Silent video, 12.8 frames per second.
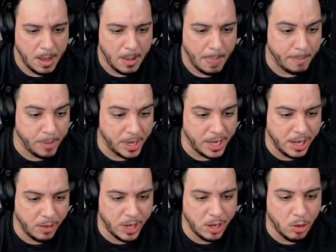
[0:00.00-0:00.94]
But
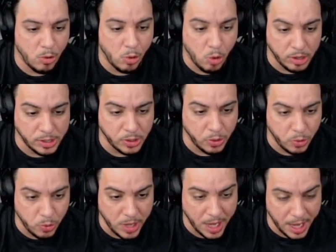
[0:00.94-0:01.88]
here we go,
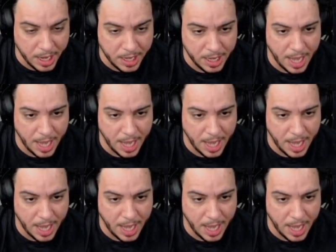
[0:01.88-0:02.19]
Corkscrew Kick.